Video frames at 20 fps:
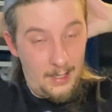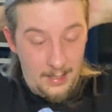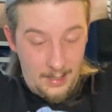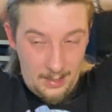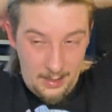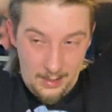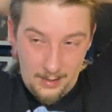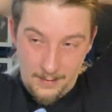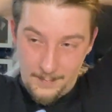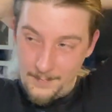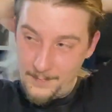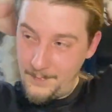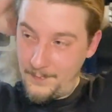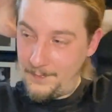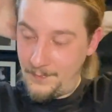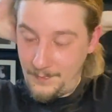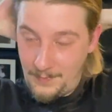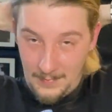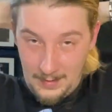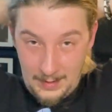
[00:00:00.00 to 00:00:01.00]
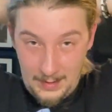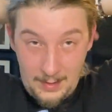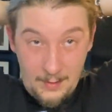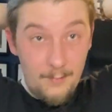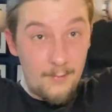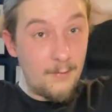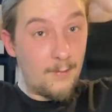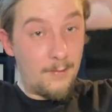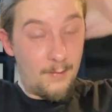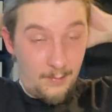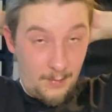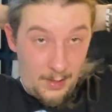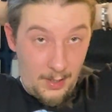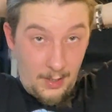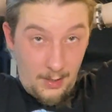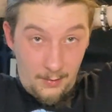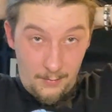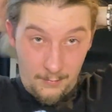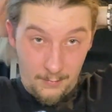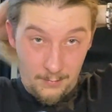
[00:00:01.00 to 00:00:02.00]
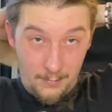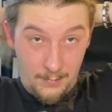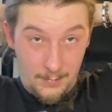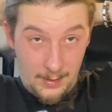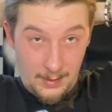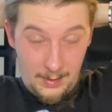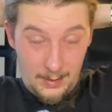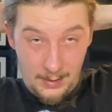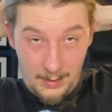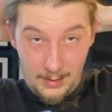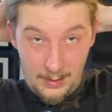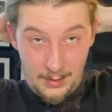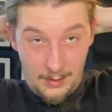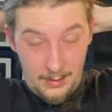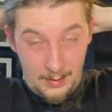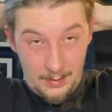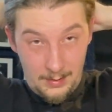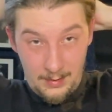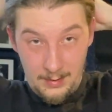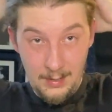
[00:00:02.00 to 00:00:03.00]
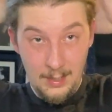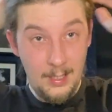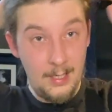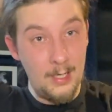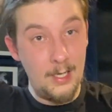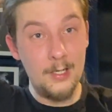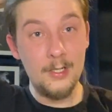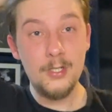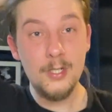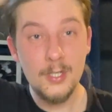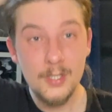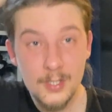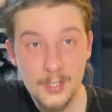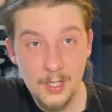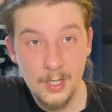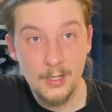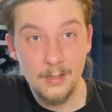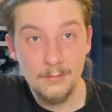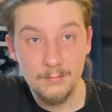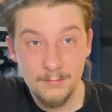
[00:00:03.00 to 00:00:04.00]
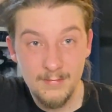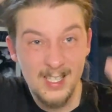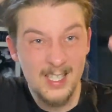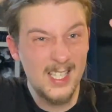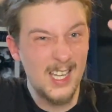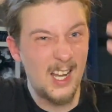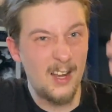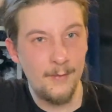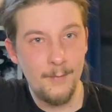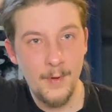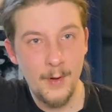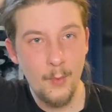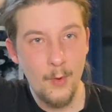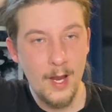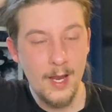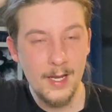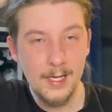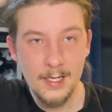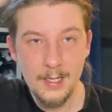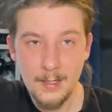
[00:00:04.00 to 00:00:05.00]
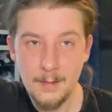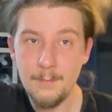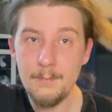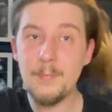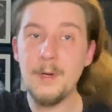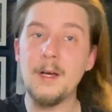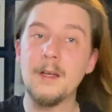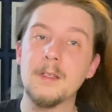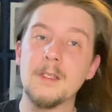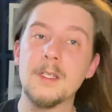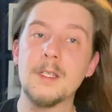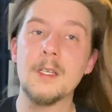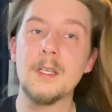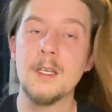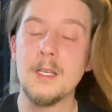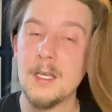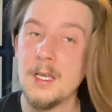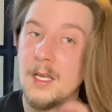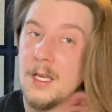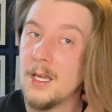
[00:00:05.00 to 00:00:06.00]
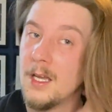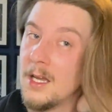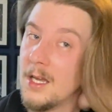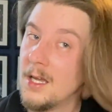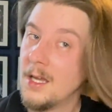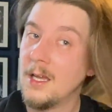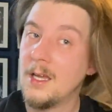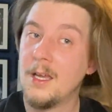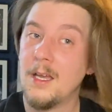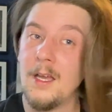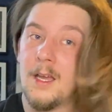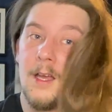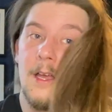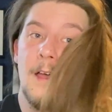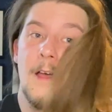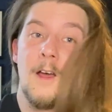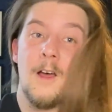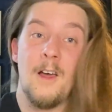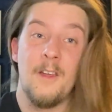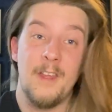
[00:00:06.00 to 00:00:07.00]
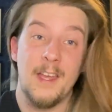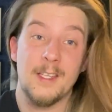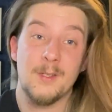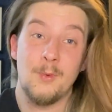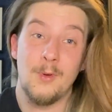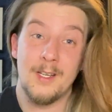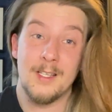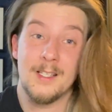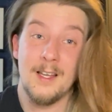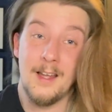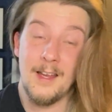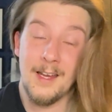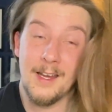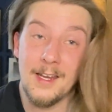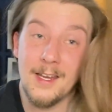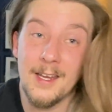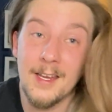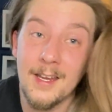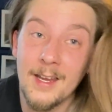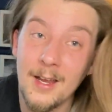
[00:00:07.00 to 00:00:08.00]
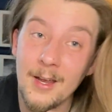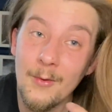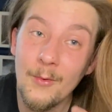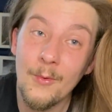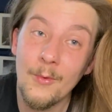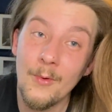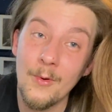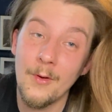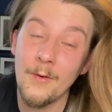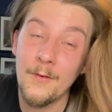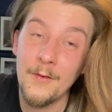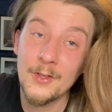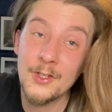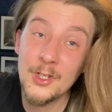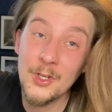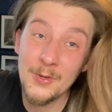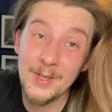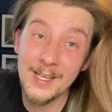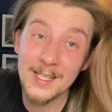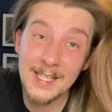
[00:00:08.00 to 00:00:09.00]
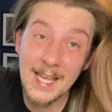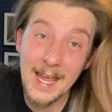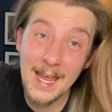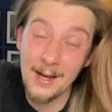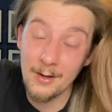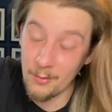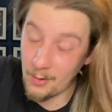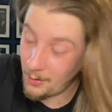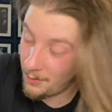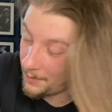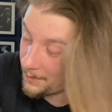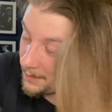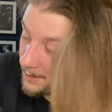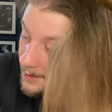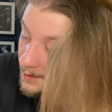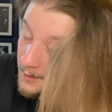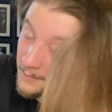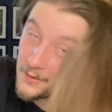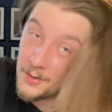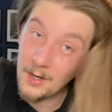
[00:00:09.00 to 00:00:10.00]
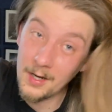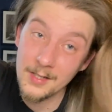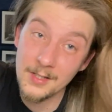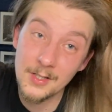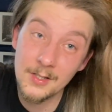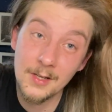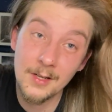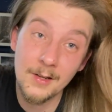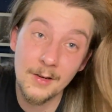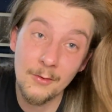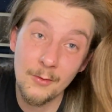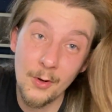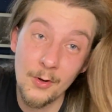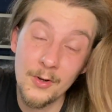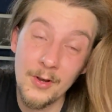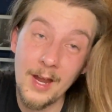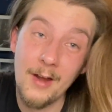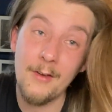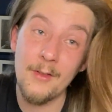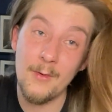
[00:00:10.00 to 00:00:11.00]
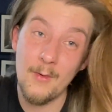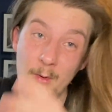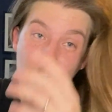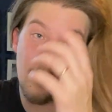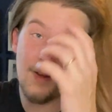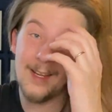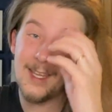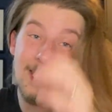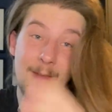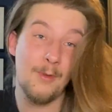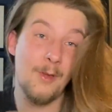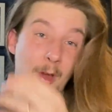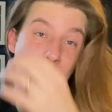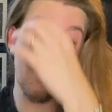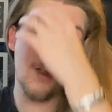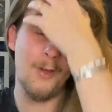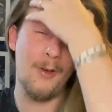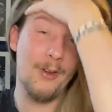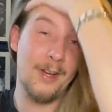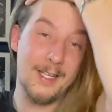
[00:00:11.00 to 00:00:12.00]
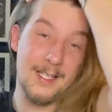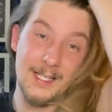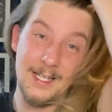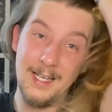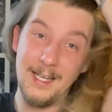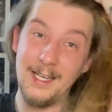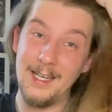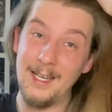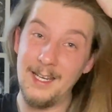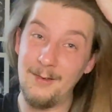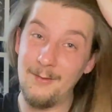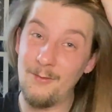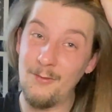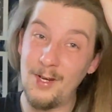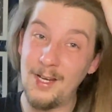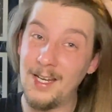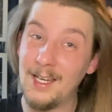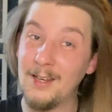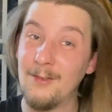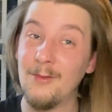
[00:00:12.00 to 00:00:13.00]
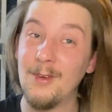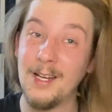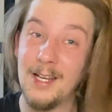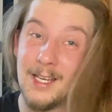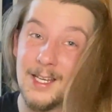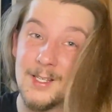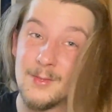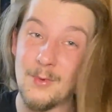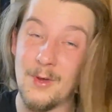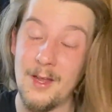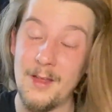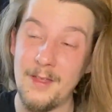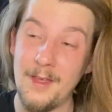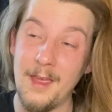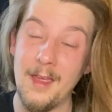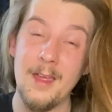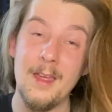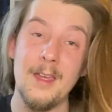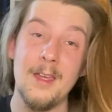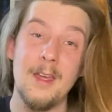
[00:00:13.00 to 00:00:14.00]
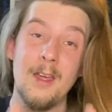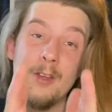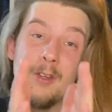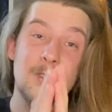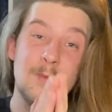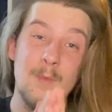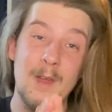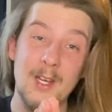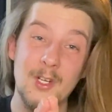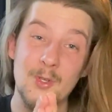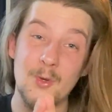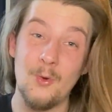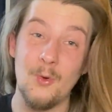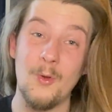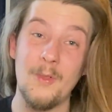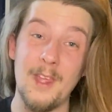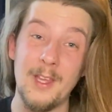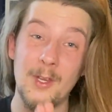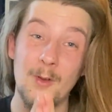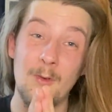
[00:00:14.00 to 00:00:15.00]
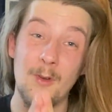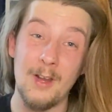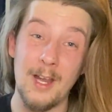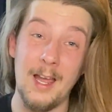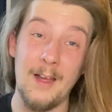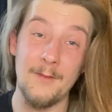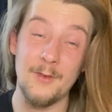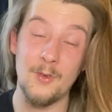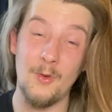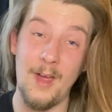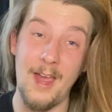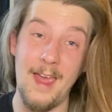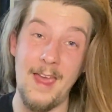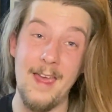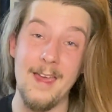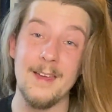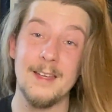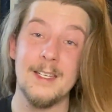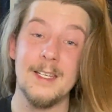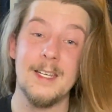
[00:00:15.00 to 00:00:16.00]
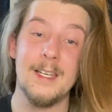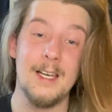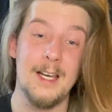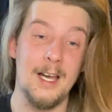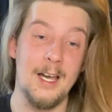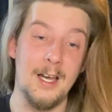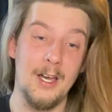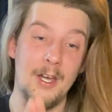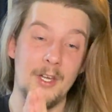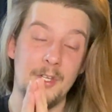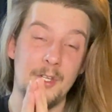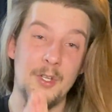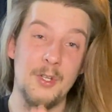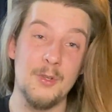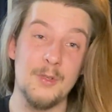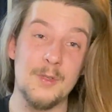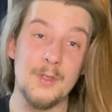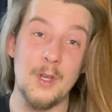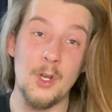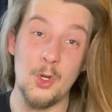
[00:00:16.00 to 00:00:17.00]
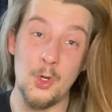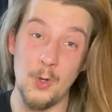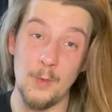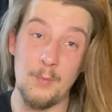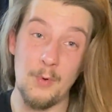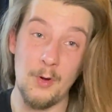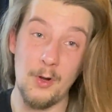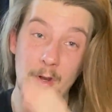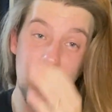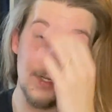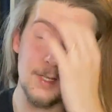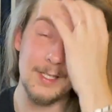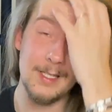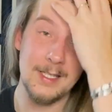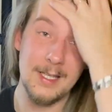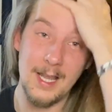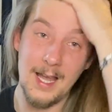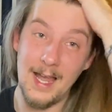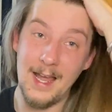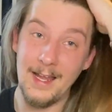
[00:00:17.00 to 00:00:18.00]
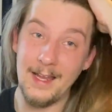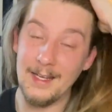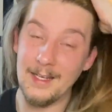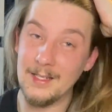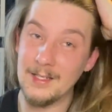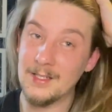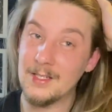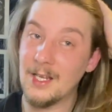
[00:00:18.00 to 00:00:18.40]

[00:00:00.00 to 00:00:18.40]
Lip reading: you know, just so it's out of my way. But that's what it's like for 2 years hair growth. If you guys are growing your hair at the moment, keep going. Honestly, it really is worth it. Just make sure that you look after your hair. You use good products, and